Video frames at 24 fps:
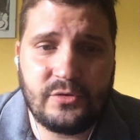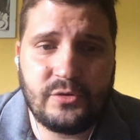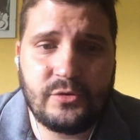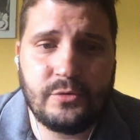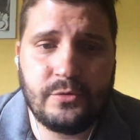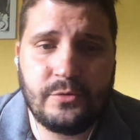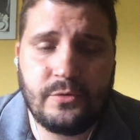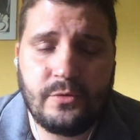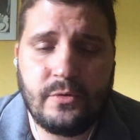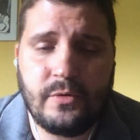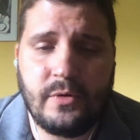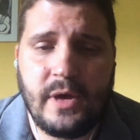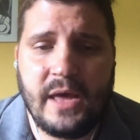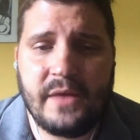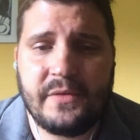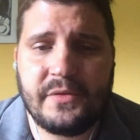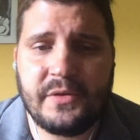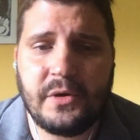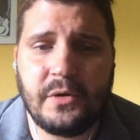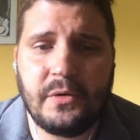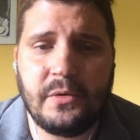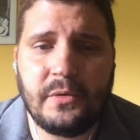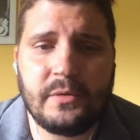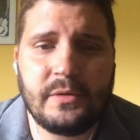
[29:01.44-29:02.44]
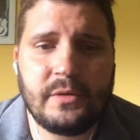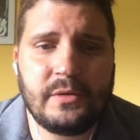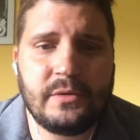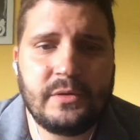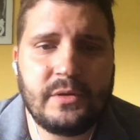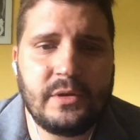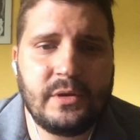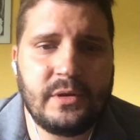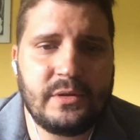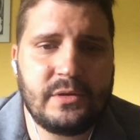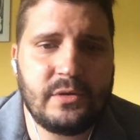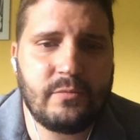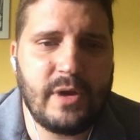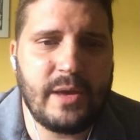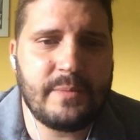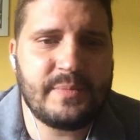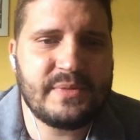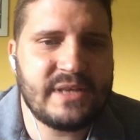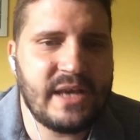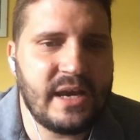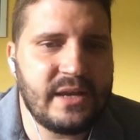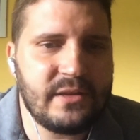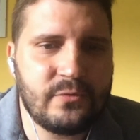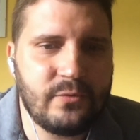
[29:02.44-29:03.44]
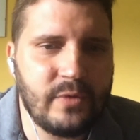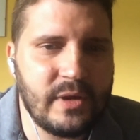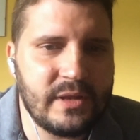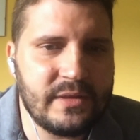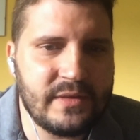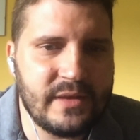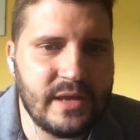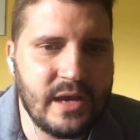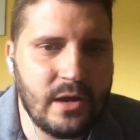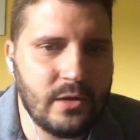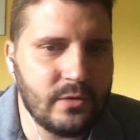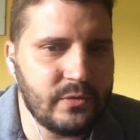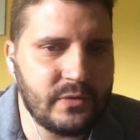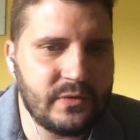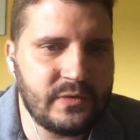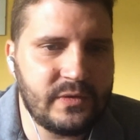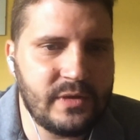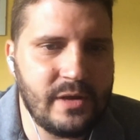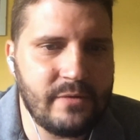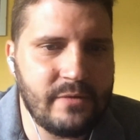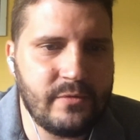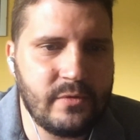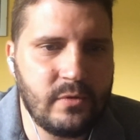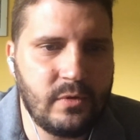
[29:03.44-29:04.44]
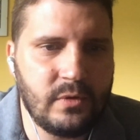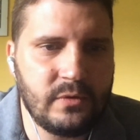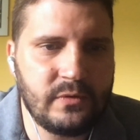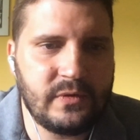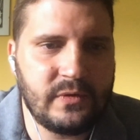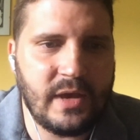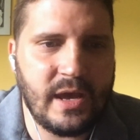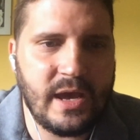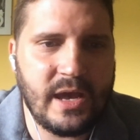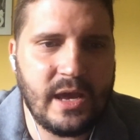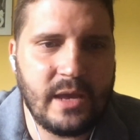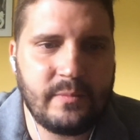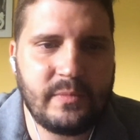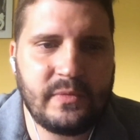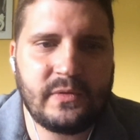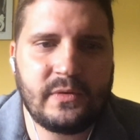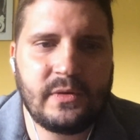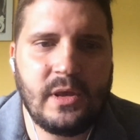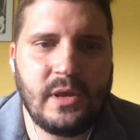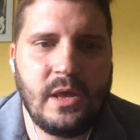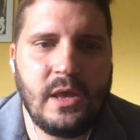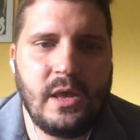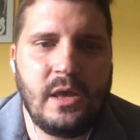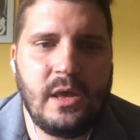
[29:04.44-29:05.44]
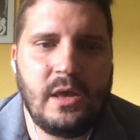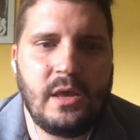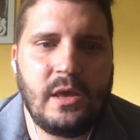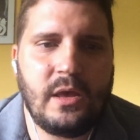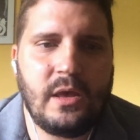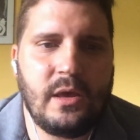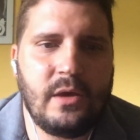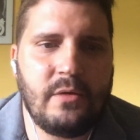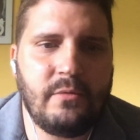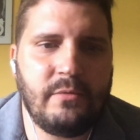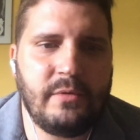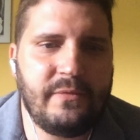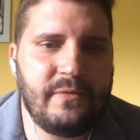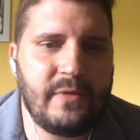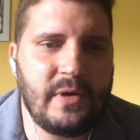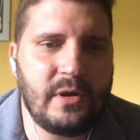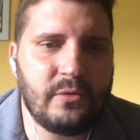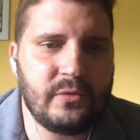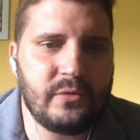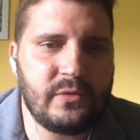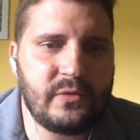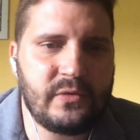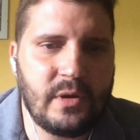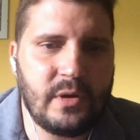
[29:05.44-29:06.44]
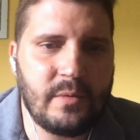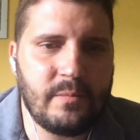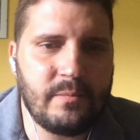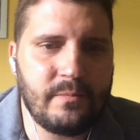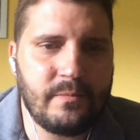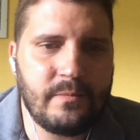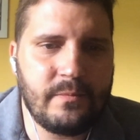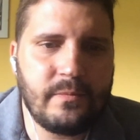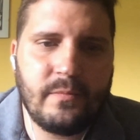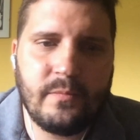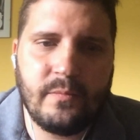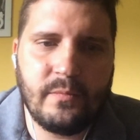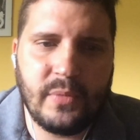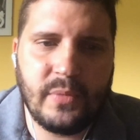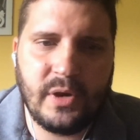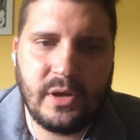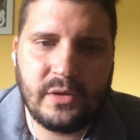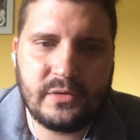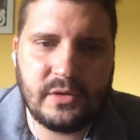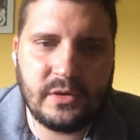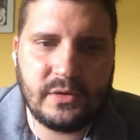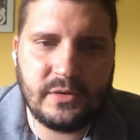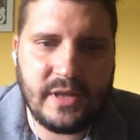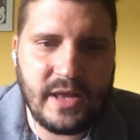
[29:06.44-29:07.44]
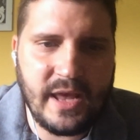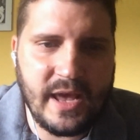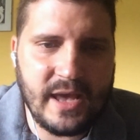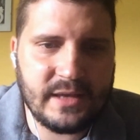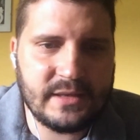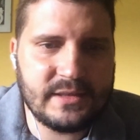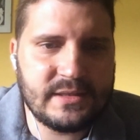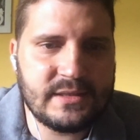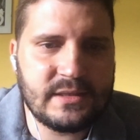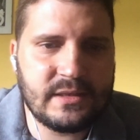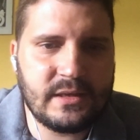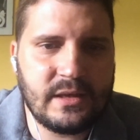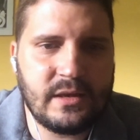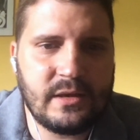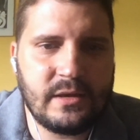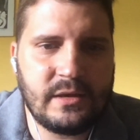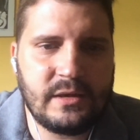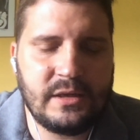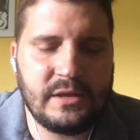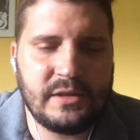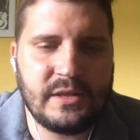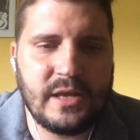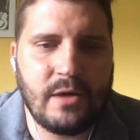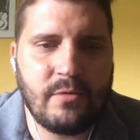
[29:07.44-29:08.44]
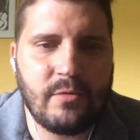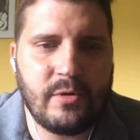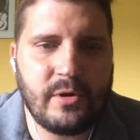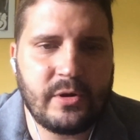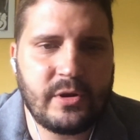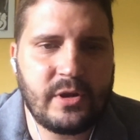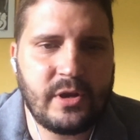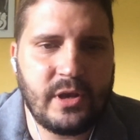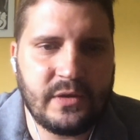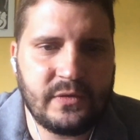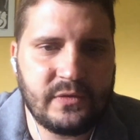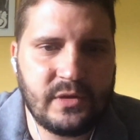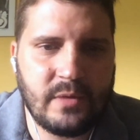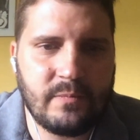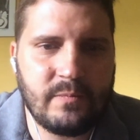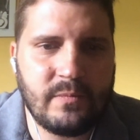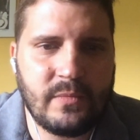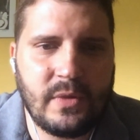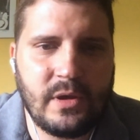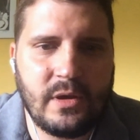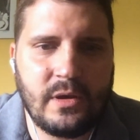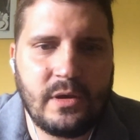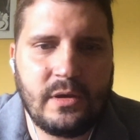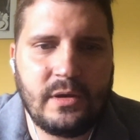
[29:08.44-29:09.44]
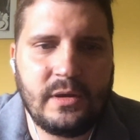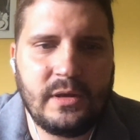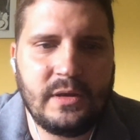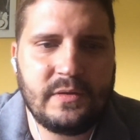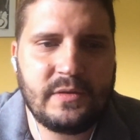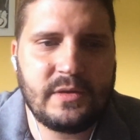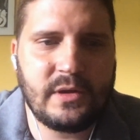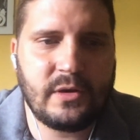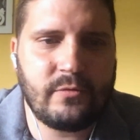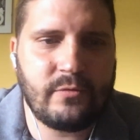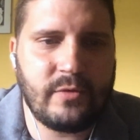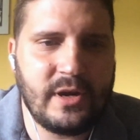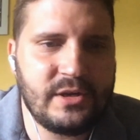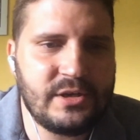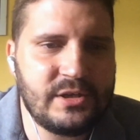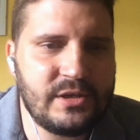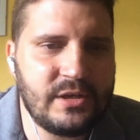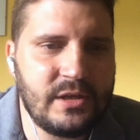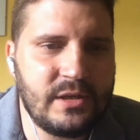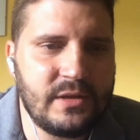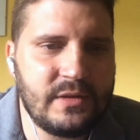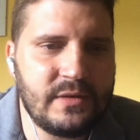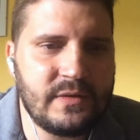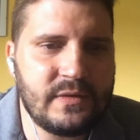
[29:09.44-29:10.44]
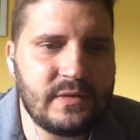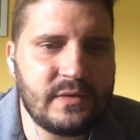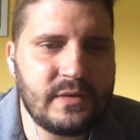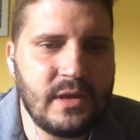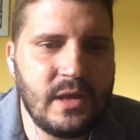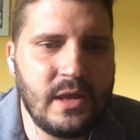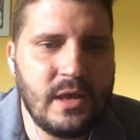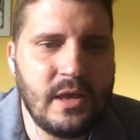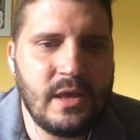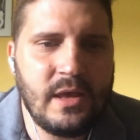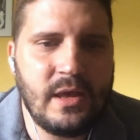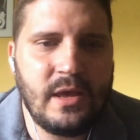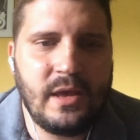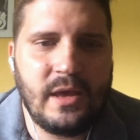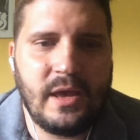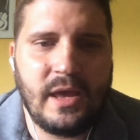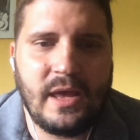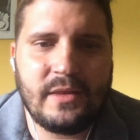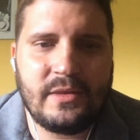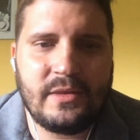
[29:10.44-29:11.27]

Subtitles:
to handle. The website went down several times. We found some bottlenecks in our custom integrations. And